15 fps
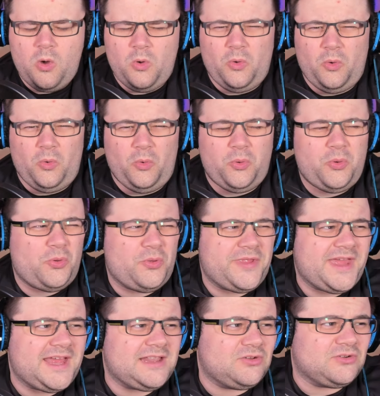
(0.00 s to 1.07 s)
Oof,
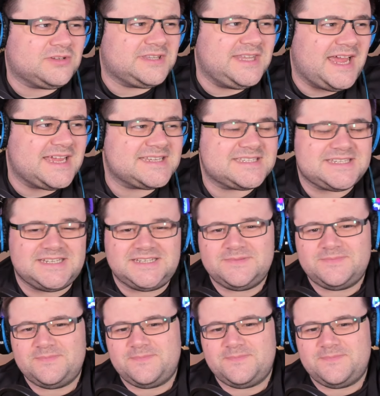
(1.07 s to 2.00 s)
that looked nasty.